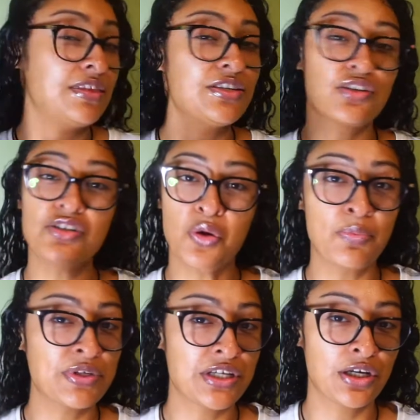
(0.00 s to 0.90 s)
These are no in
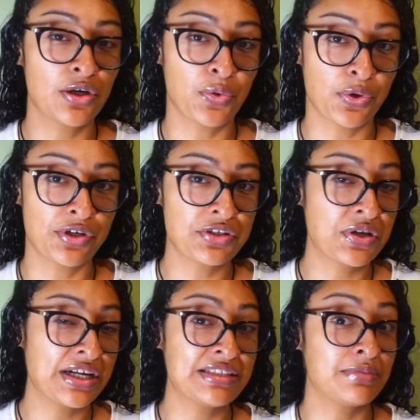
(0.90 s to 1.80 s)
particular order, you
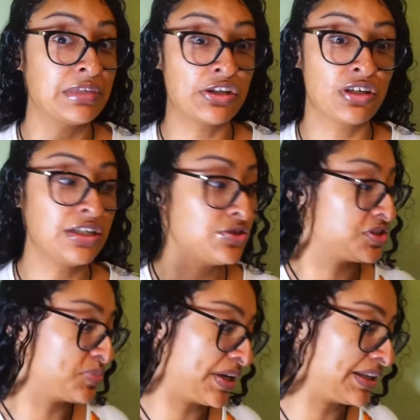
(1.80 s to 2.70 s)
guys. I'm literally
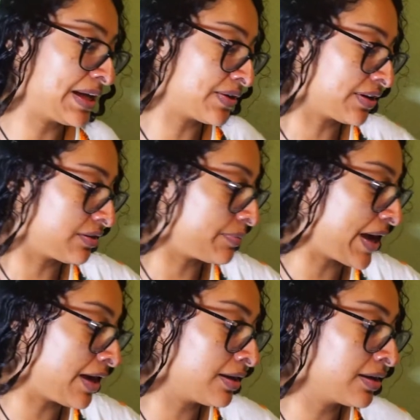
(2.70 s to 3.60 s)
just picking out of the
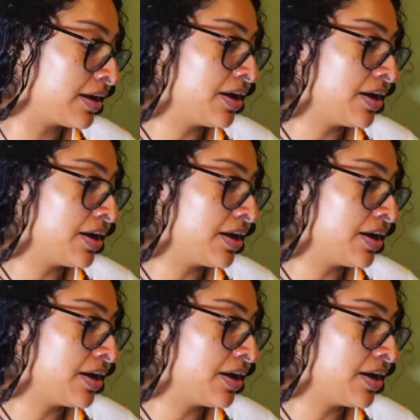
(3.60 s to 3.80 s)
bag.